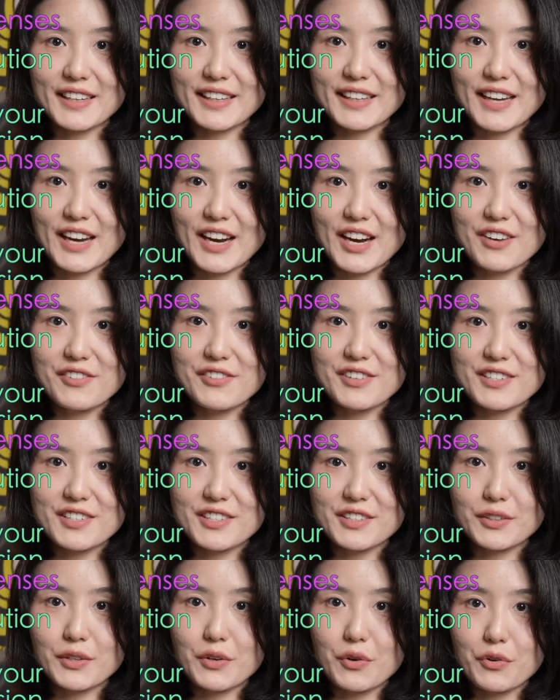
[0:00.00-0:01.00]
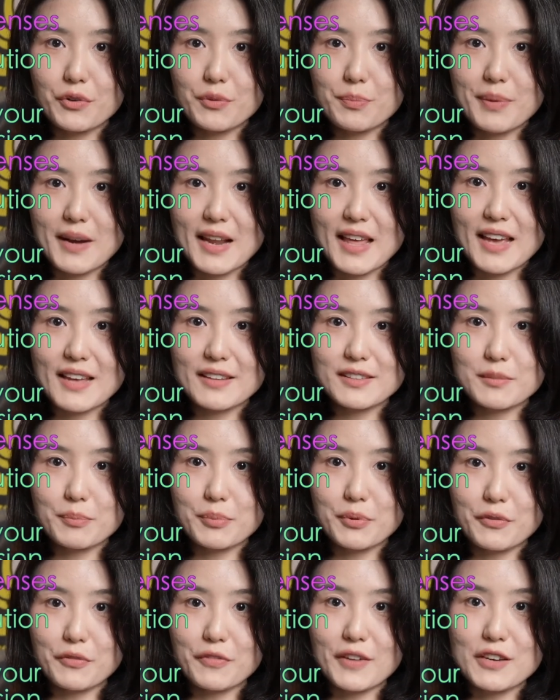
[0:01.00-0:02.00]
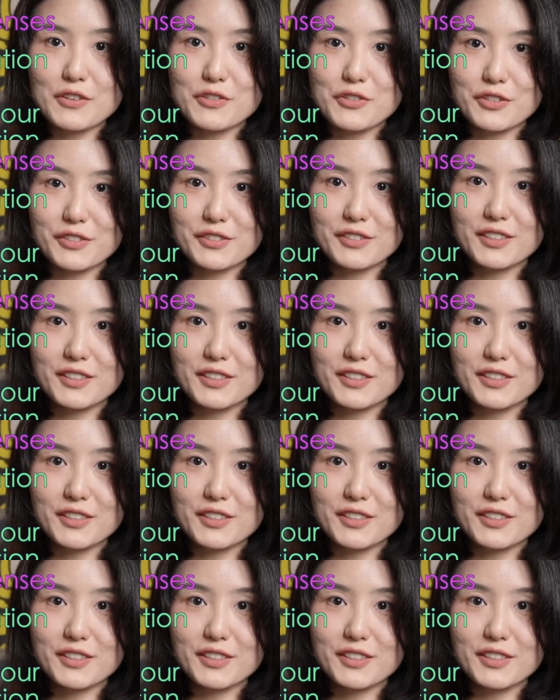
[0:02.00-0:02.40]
current or planned profession.